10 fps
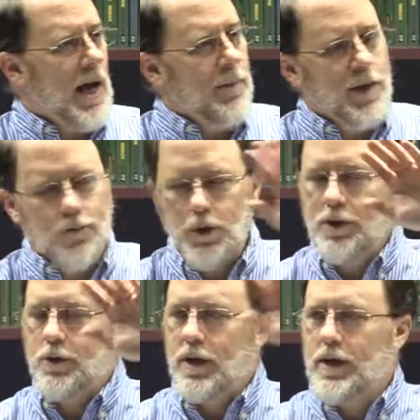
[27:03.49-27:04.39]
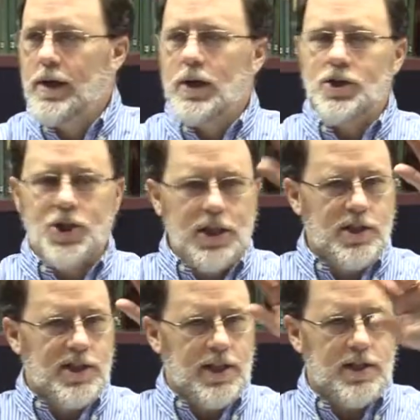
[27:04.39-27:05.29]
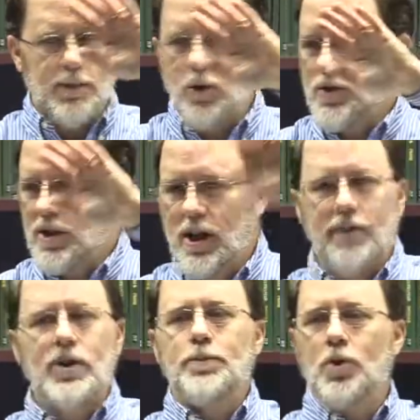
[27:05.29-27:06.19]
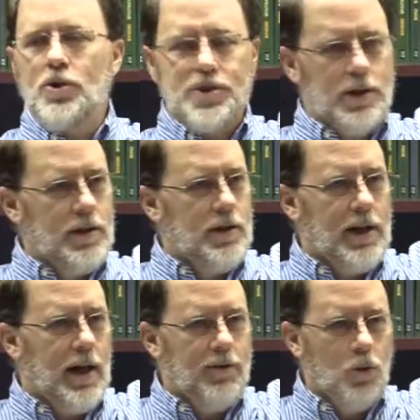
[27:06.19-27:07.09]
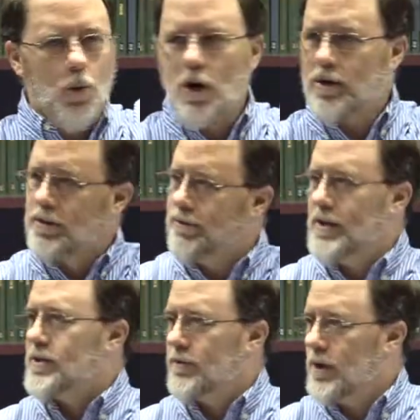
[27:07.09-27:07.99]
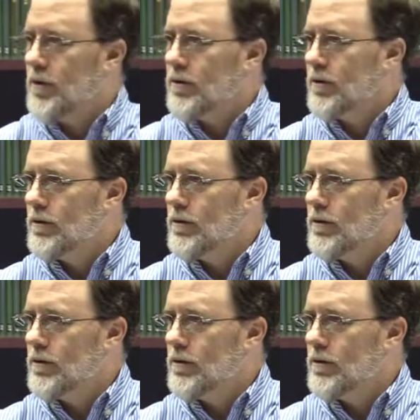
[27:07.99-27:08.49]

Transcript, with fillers: how many of you agree? Jesus is the most loving person that ever walked the face of the earth.